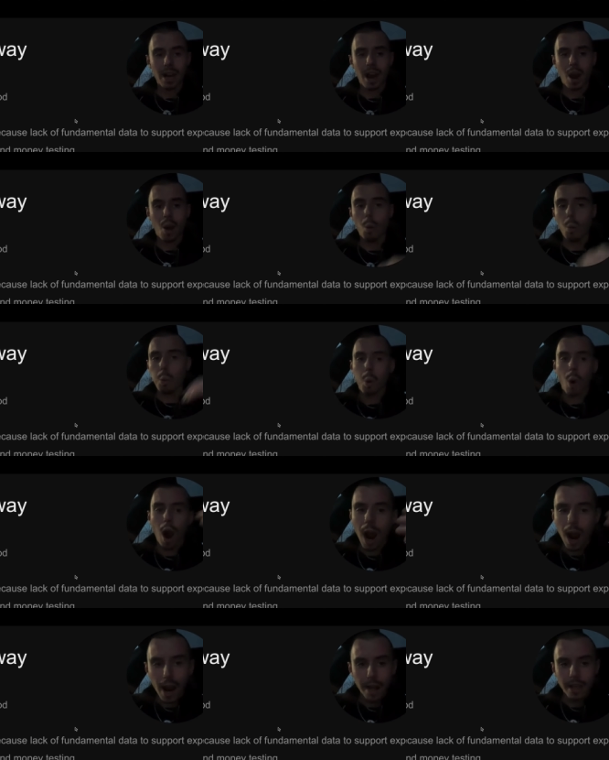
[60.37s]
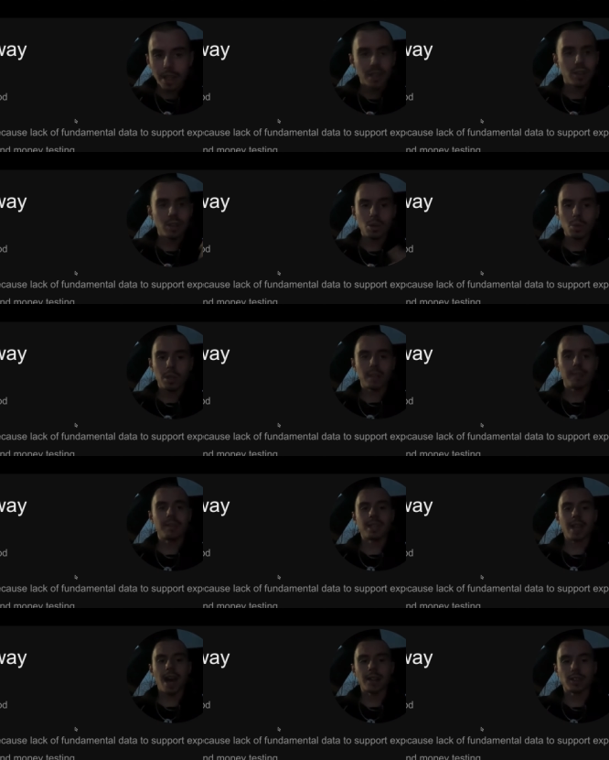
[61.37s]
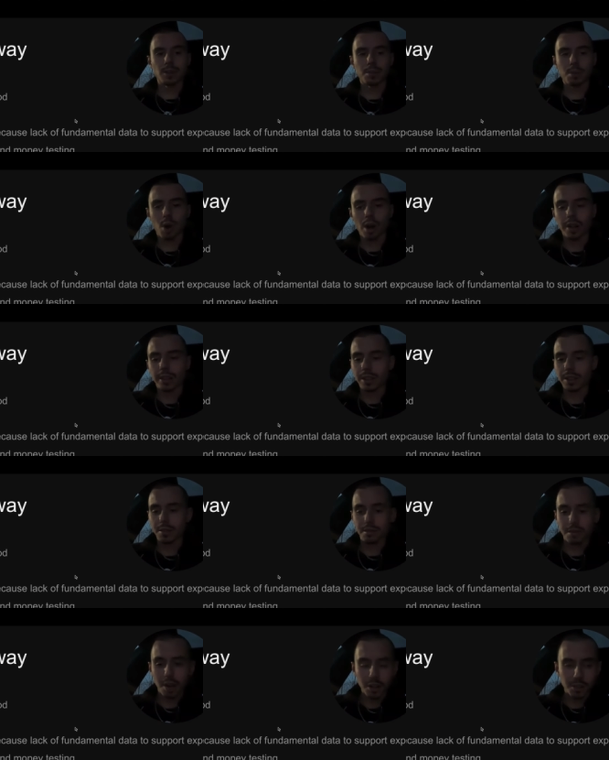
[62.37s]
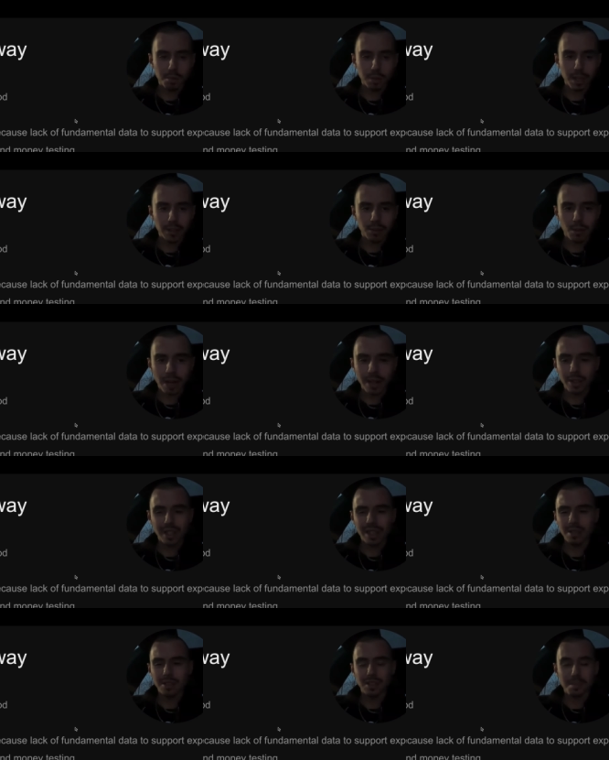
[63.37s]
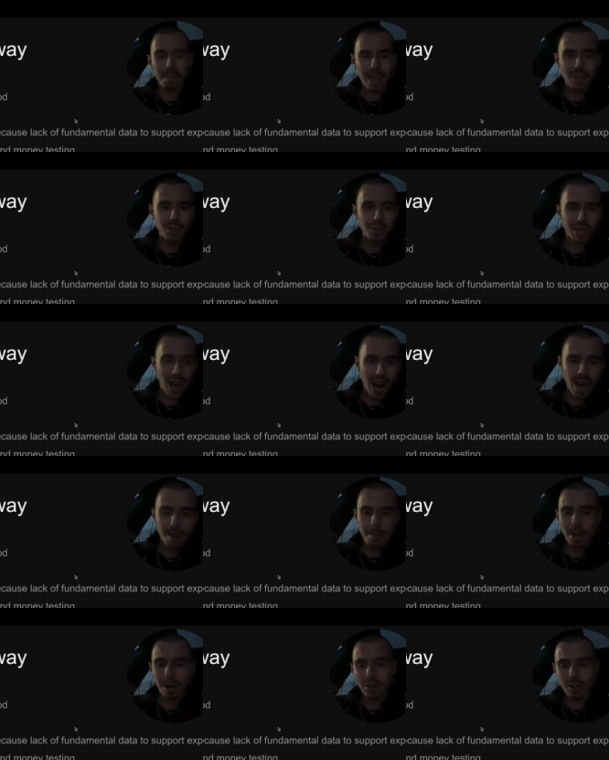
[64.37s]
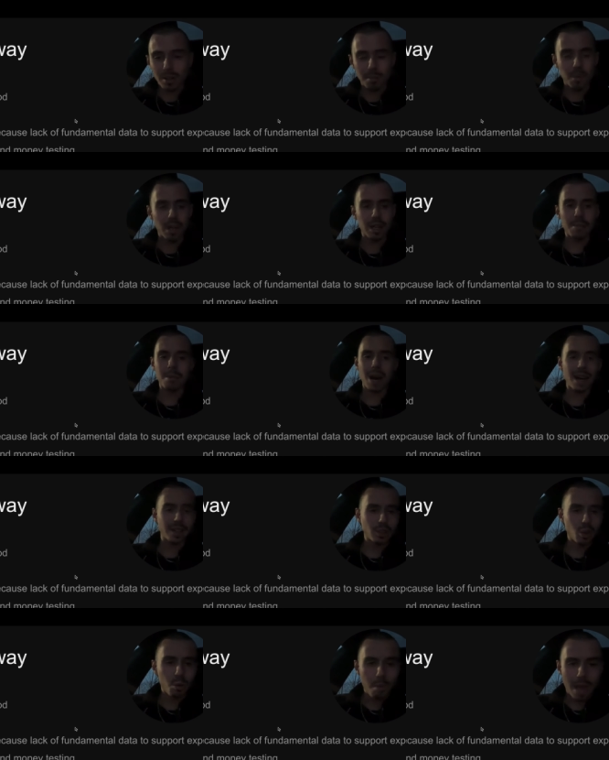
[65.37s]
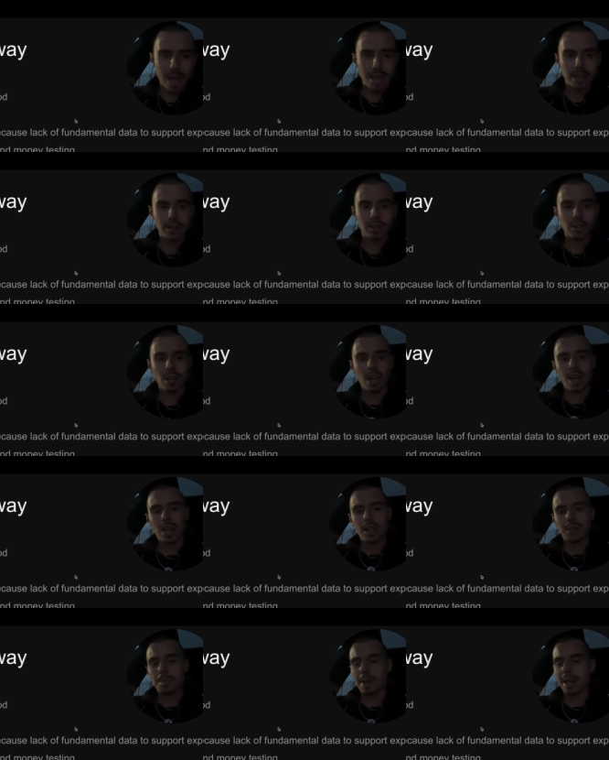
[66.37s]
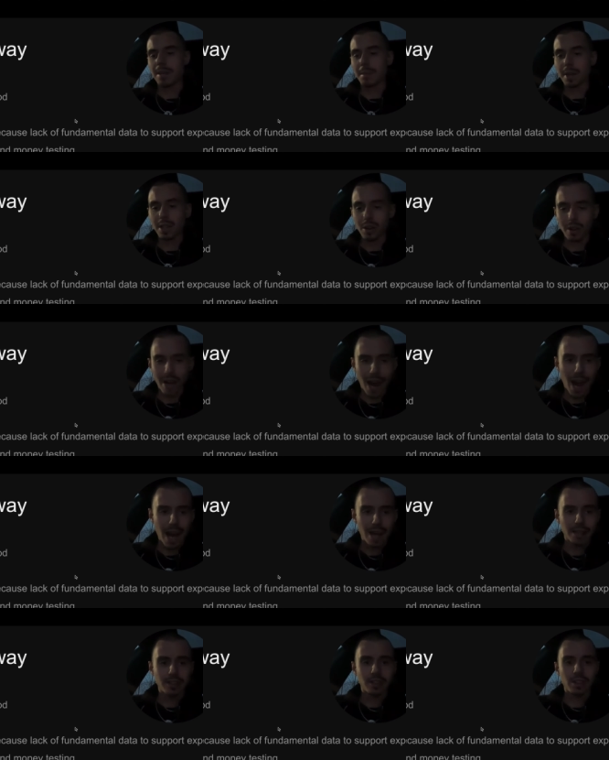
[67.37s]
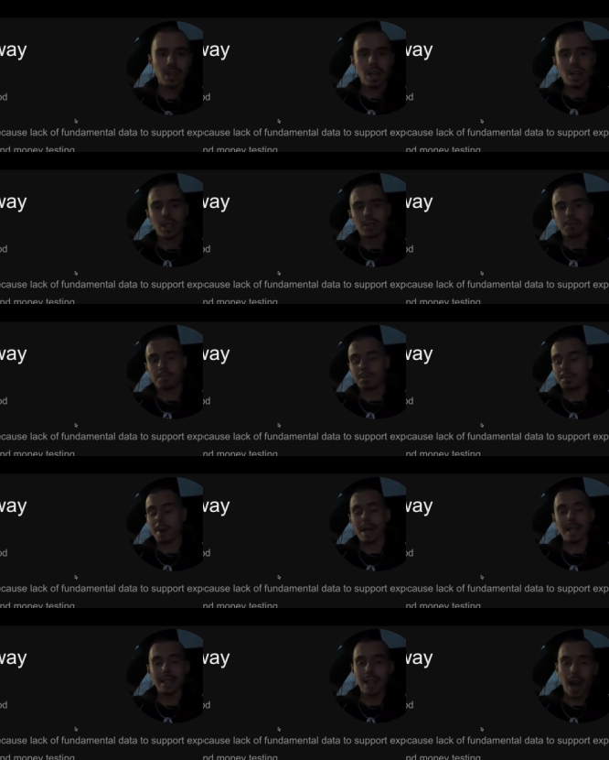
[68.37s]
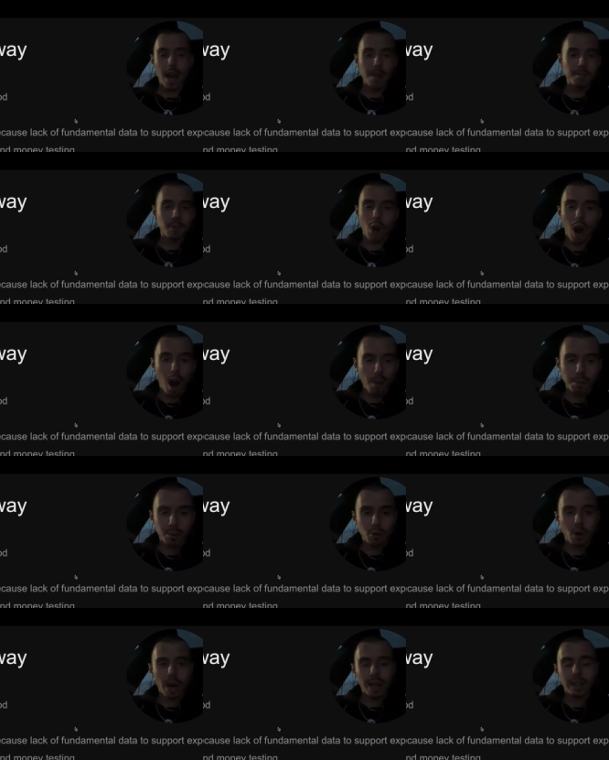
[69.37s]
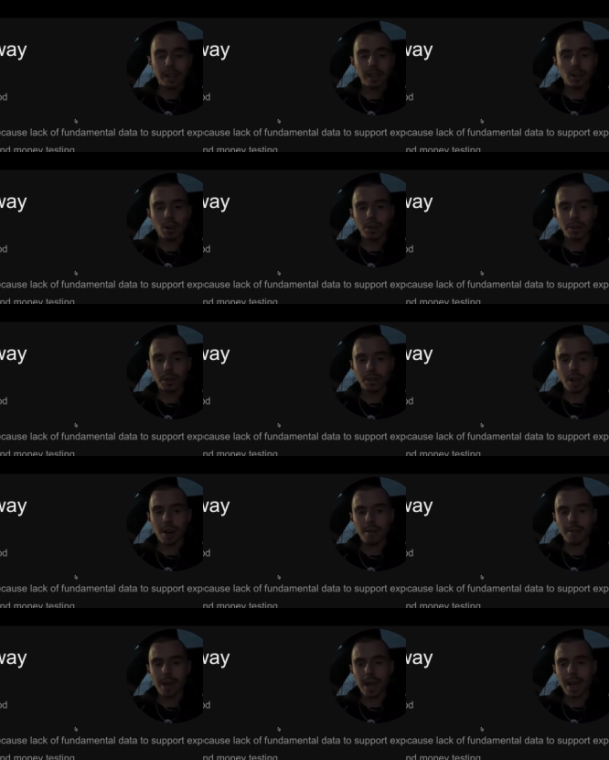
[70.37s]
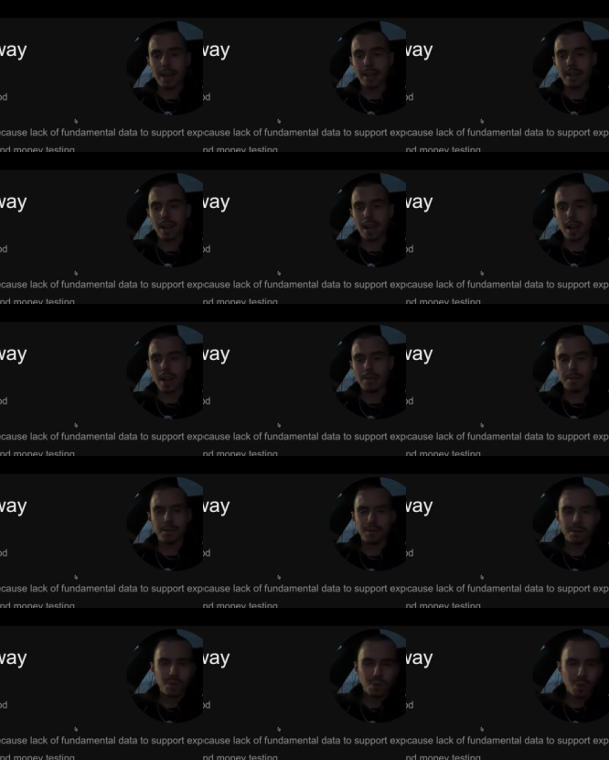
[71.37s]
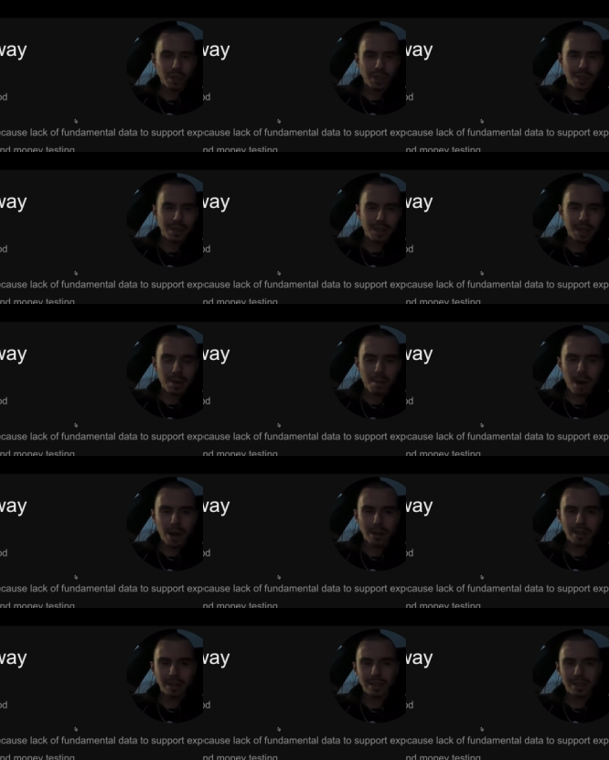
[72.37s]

why you would even test the product in the first place, right? You're going to spend your time, energy, money buying domains, spending money on ads, spending time copywriting and all this stuff. And if you really think about it,